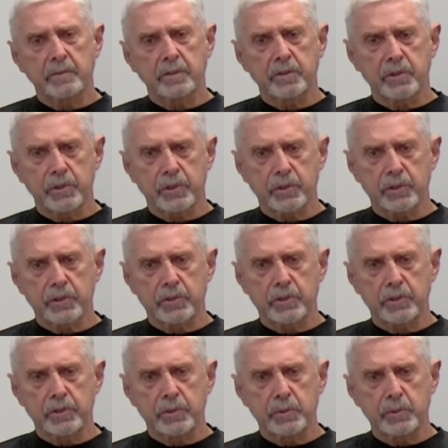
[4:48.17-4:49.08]
the
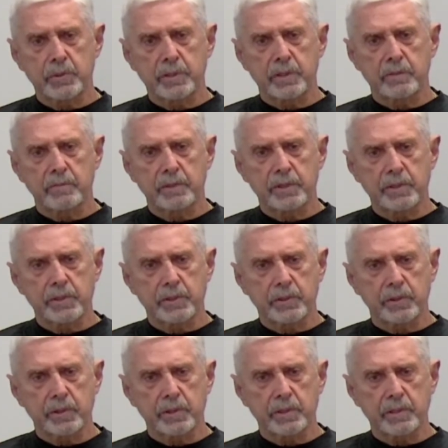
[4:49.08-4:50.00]
church used their
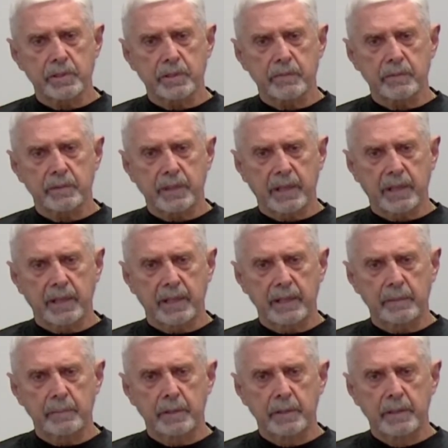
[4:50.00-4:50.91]
resources of
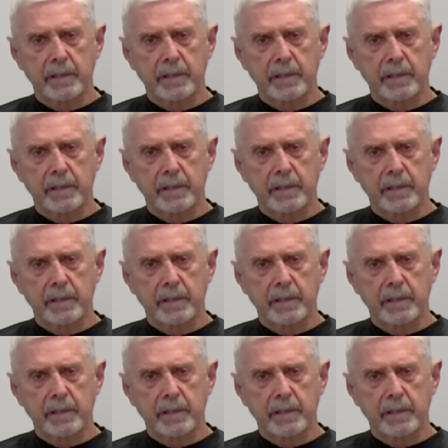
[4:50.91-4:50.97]
time,